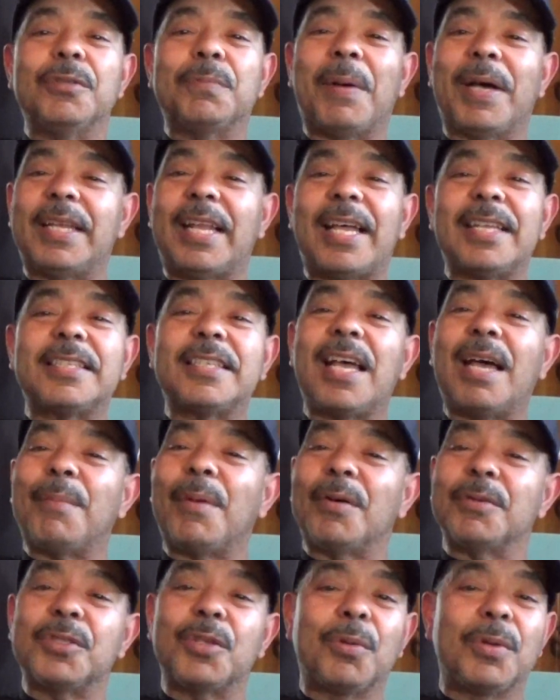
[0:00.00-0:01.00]
By that time,
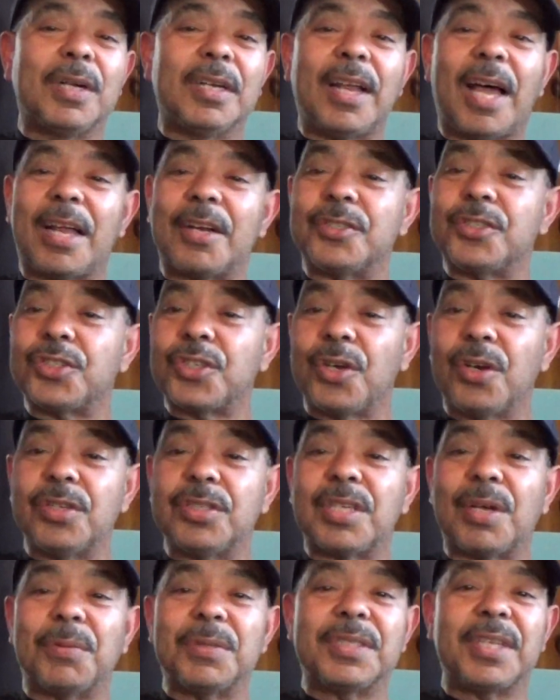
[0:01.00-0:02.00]
I was doing a lot of
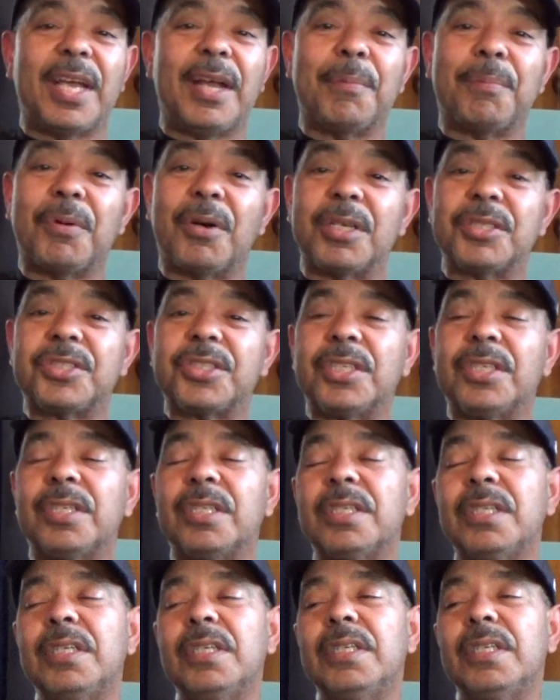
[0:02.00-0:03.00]
shirts. I was airbrushing.
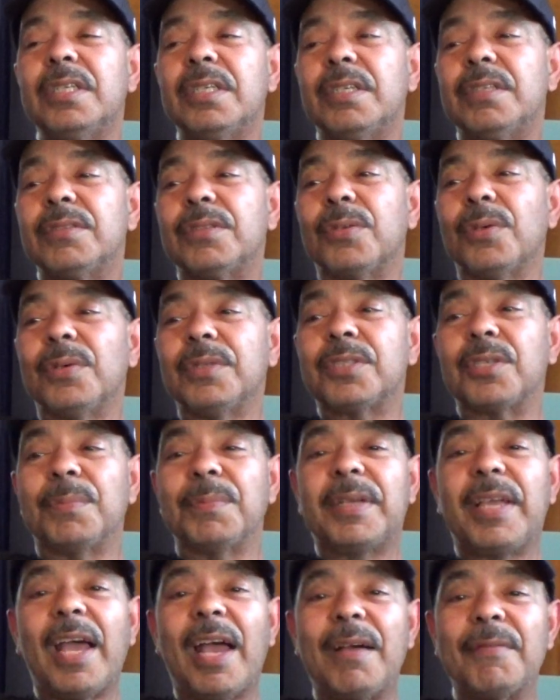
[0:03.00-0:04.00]
I was doing some
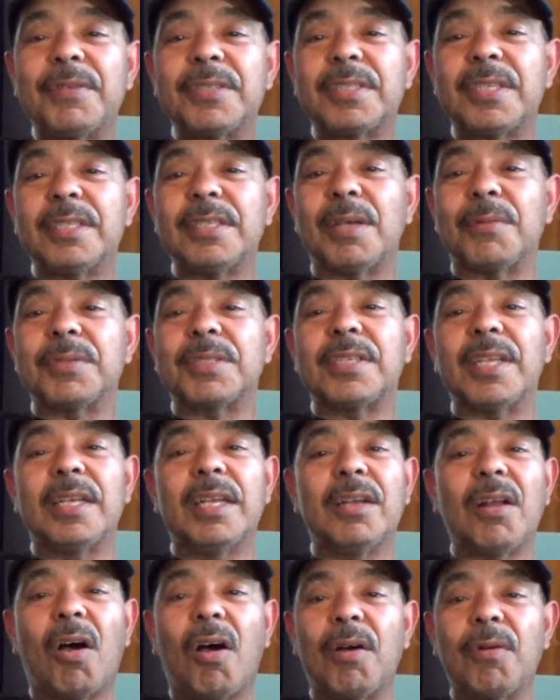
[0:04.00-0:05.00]
canvases. I was
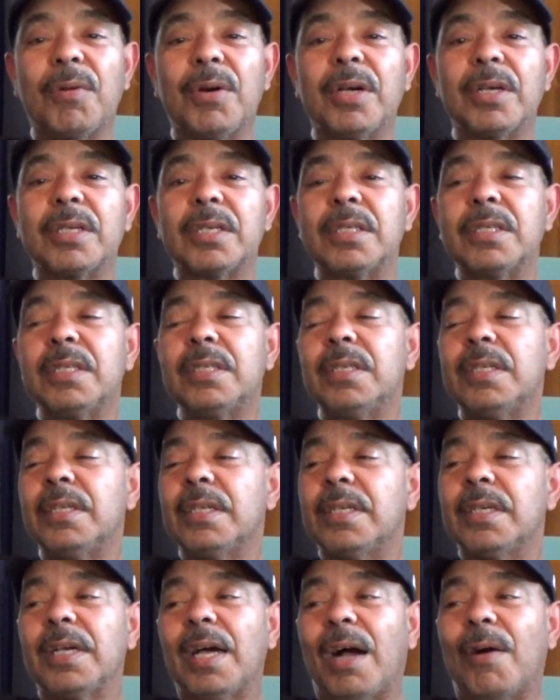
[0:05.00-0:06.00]
selling artwork.
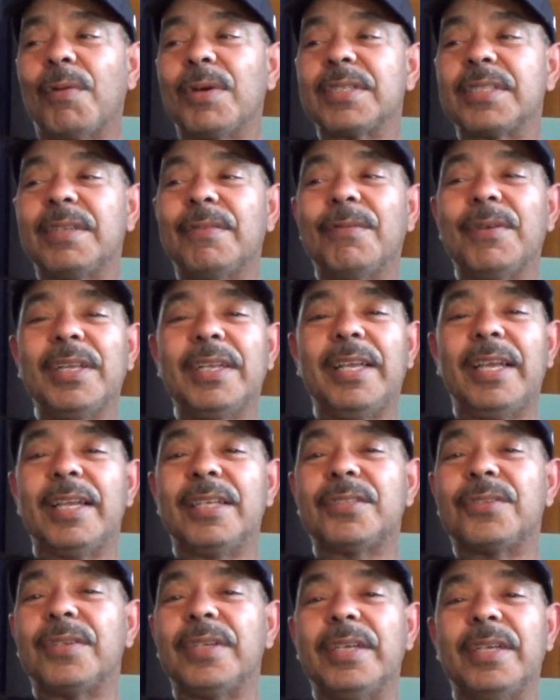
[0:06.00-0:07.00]
I wasn't really
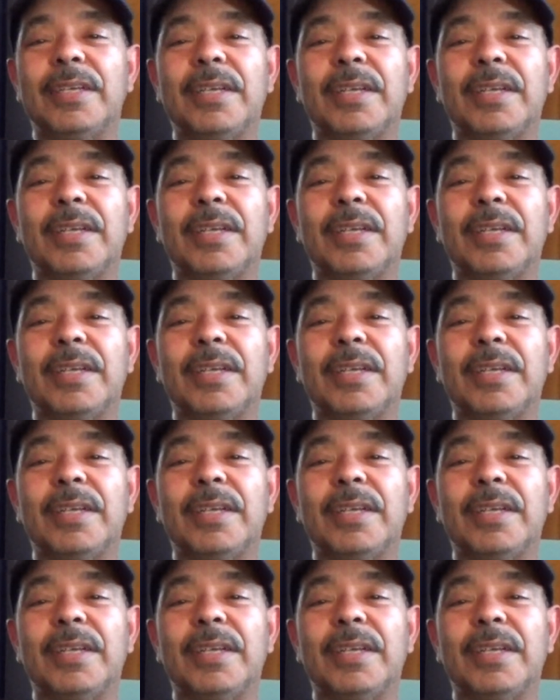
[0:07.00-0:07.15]
interested.